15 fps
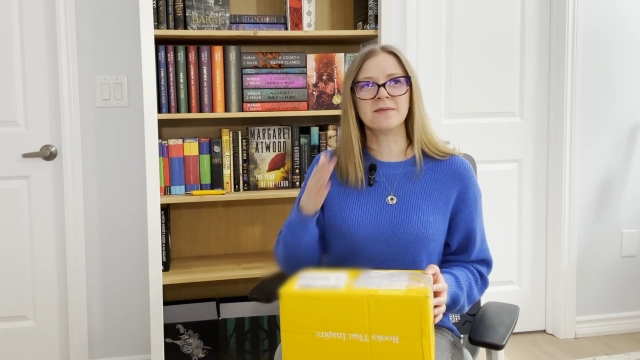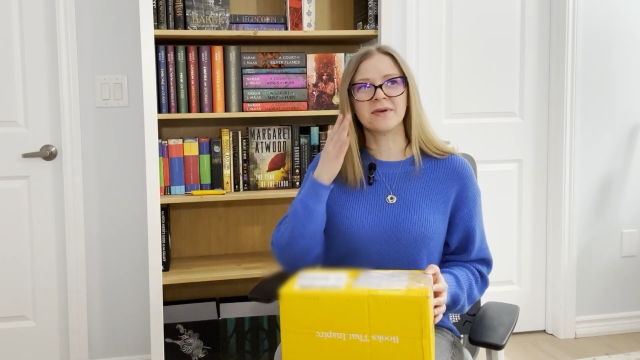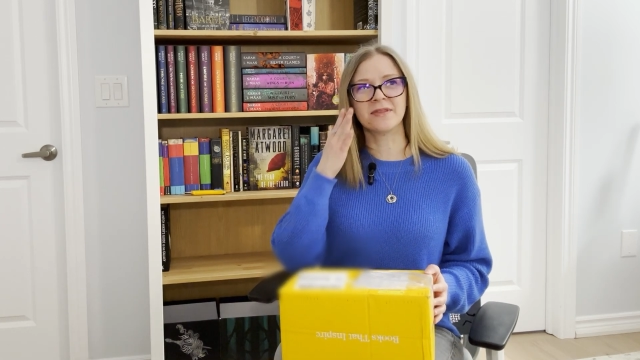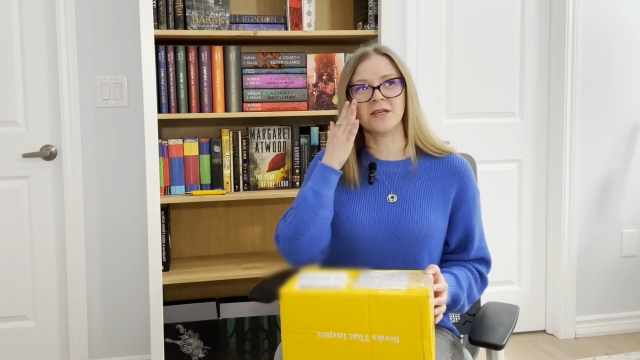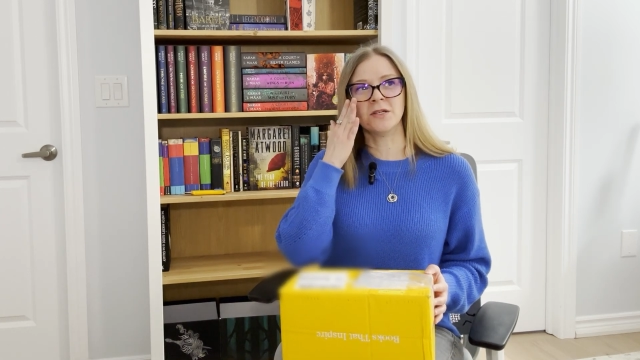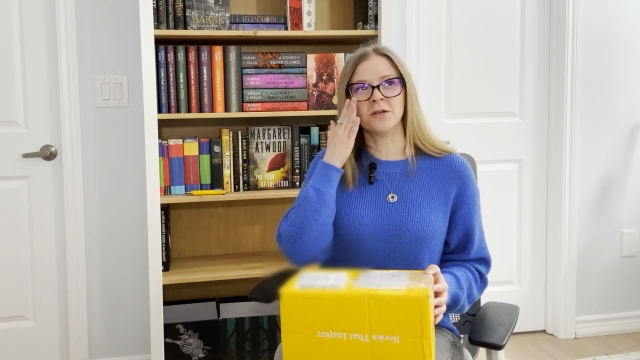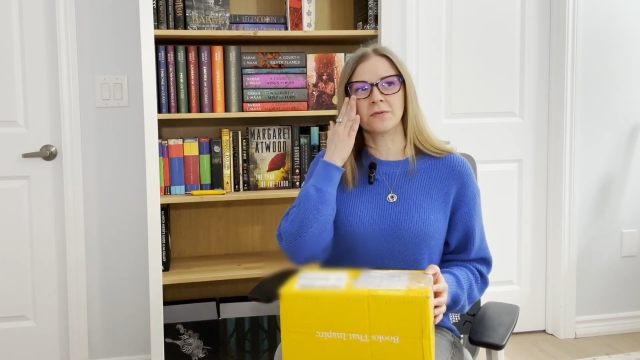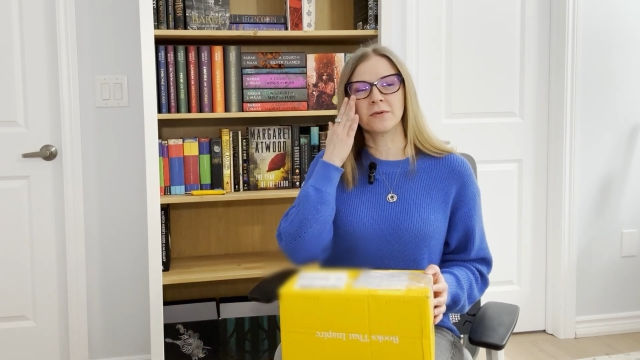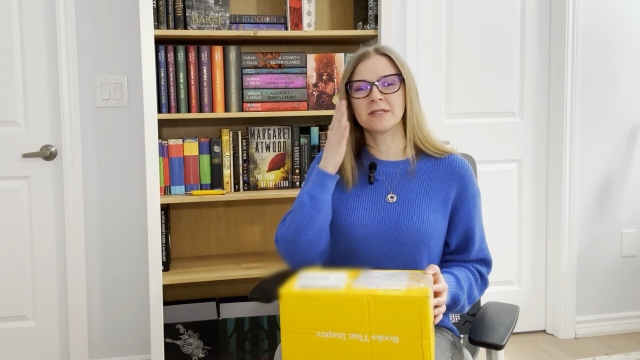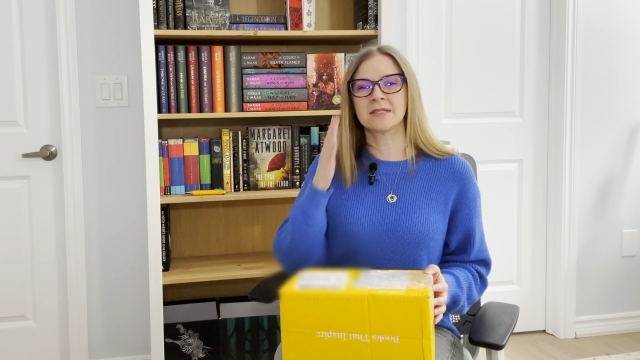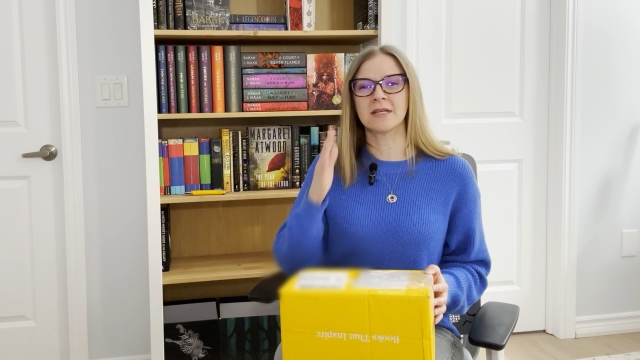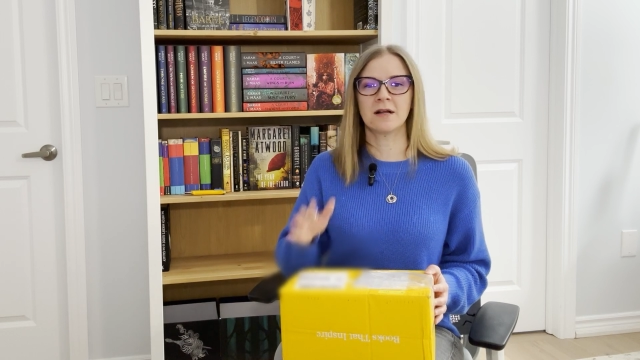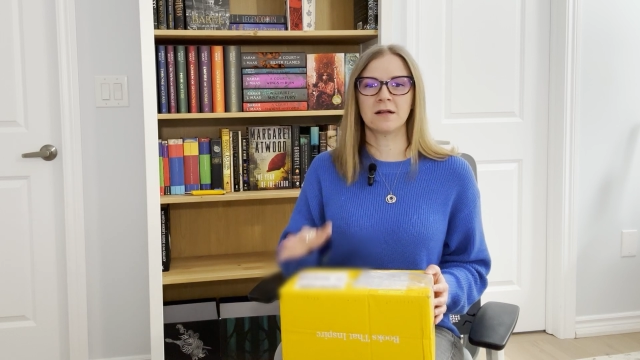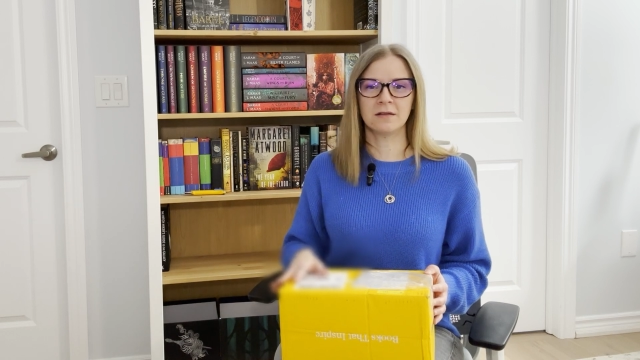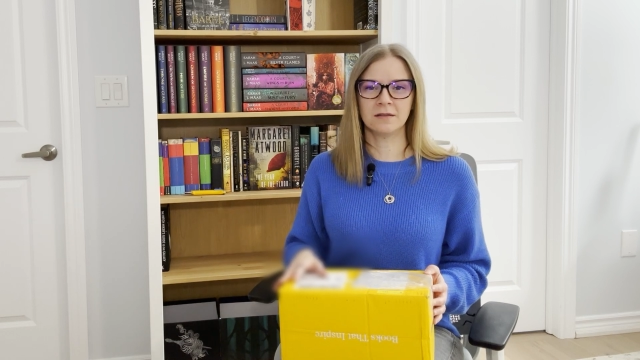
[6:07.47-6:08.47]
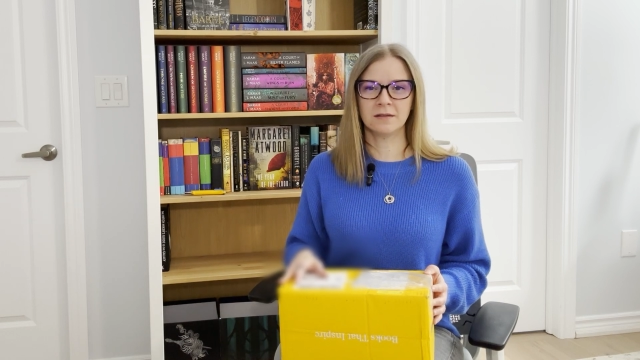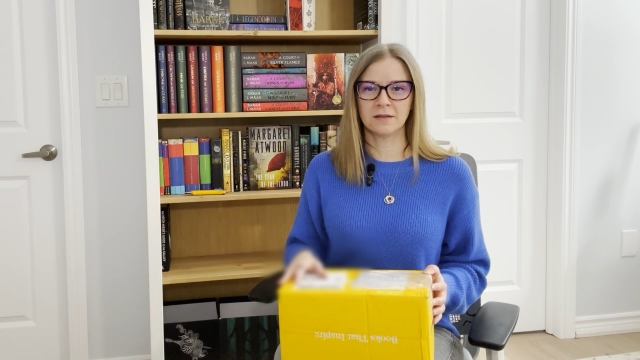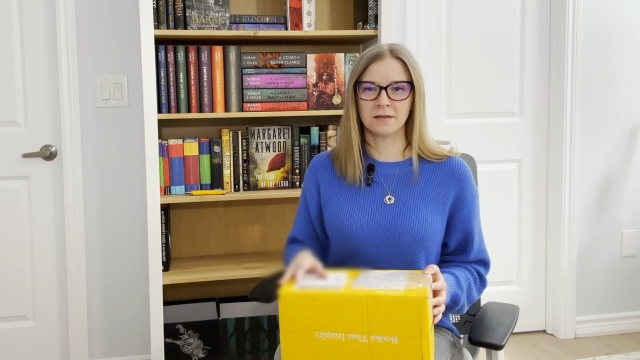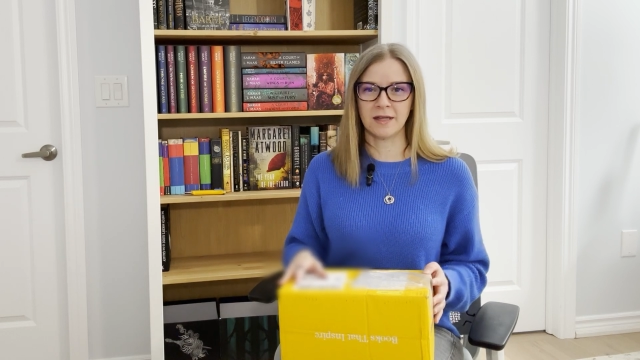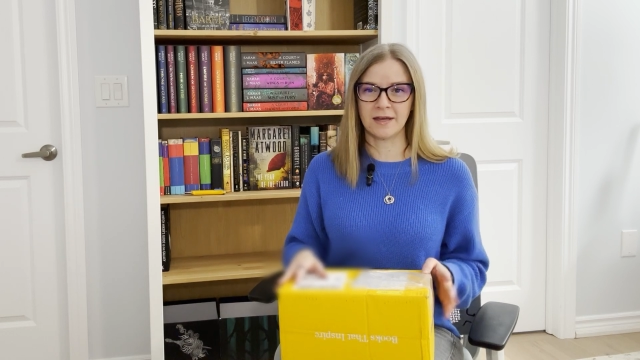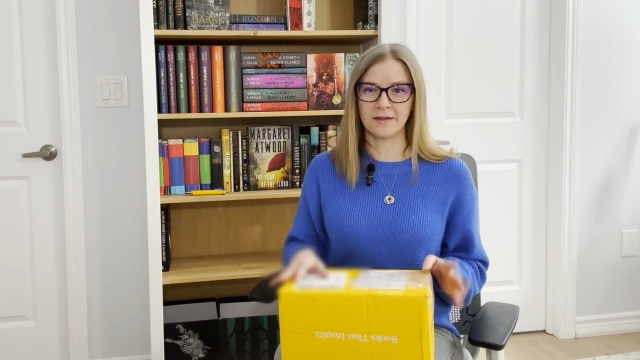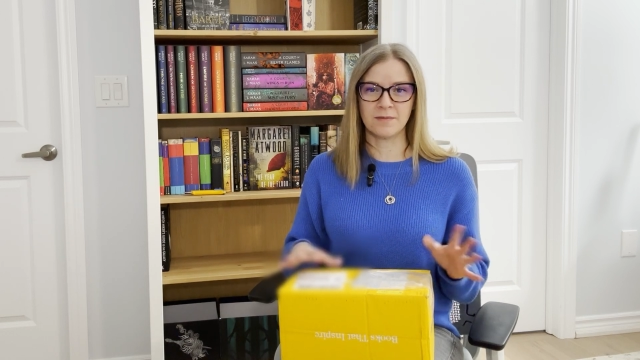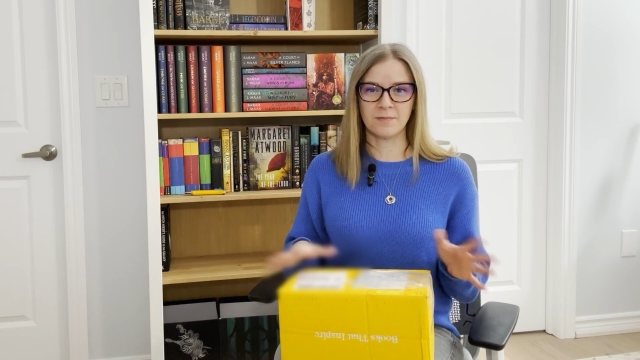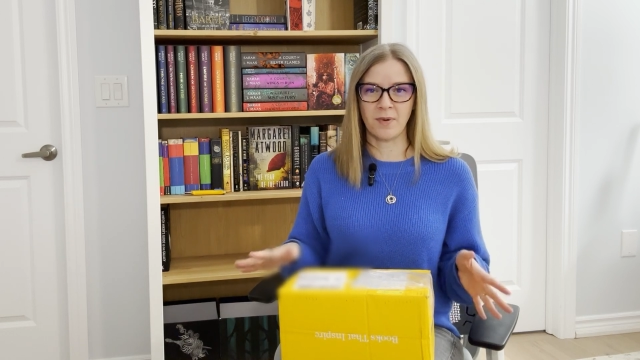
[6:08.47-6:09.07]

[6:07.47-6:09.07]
but they don't sell like the